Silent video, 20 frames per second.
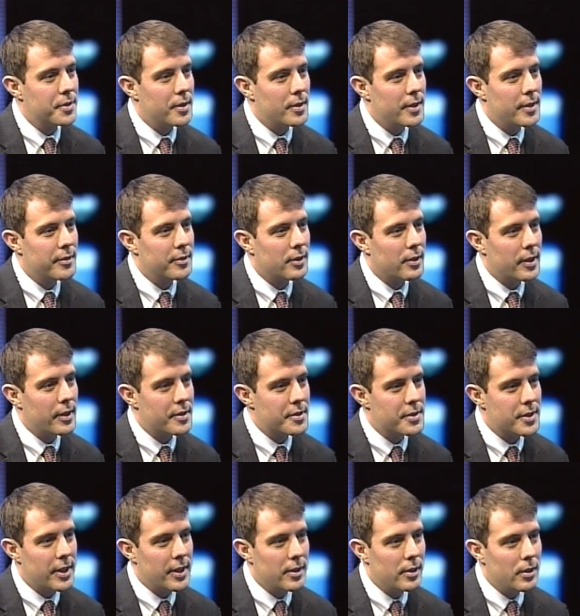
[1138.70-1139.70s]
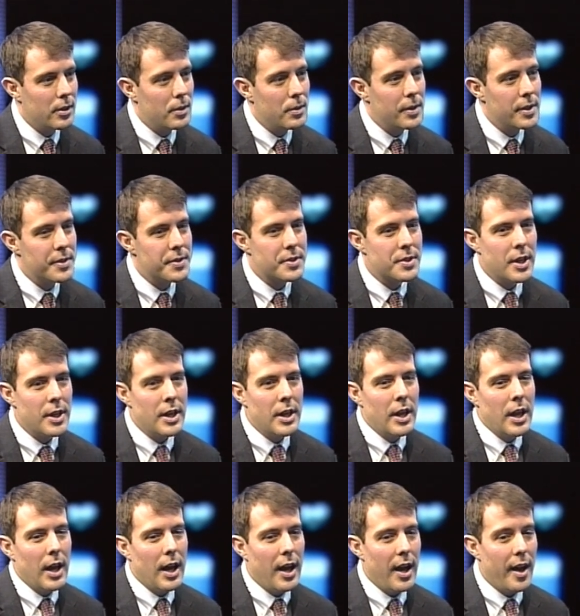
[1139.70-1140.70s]
of Greater St. Louis.
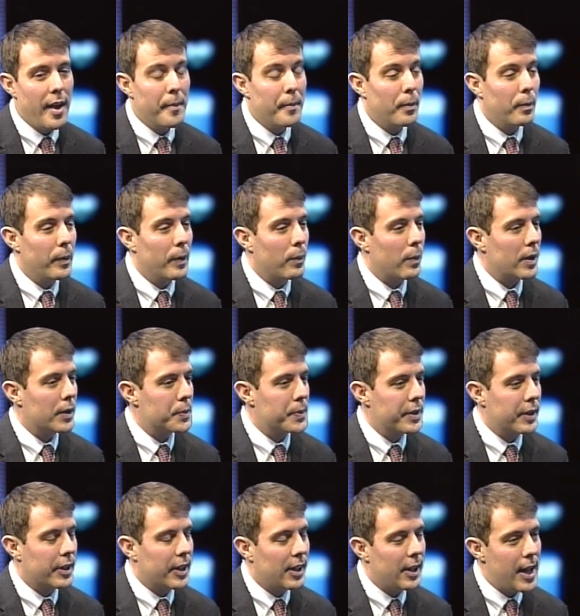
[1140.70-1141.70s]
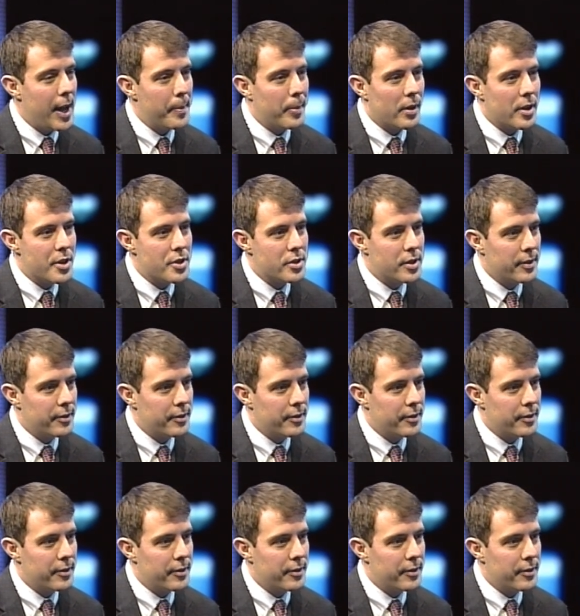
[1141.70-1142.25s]
We worked with a collaboration of